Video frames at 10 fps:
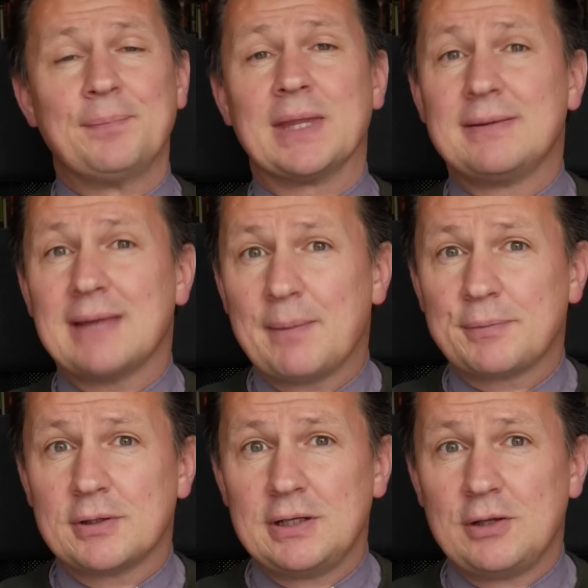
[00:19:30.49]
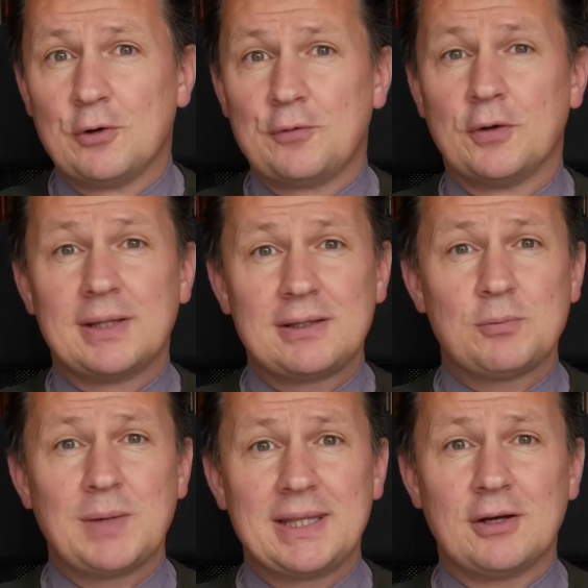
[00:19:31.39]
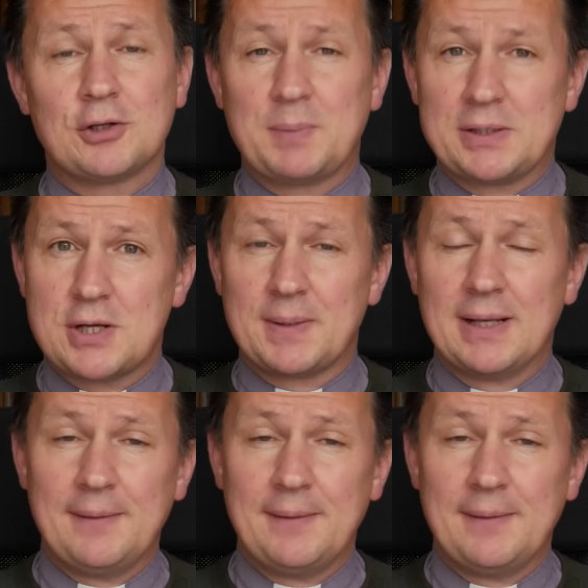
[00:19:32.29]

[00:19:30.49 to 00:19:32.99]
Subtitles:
is absolutely awful. This is where the Archbishop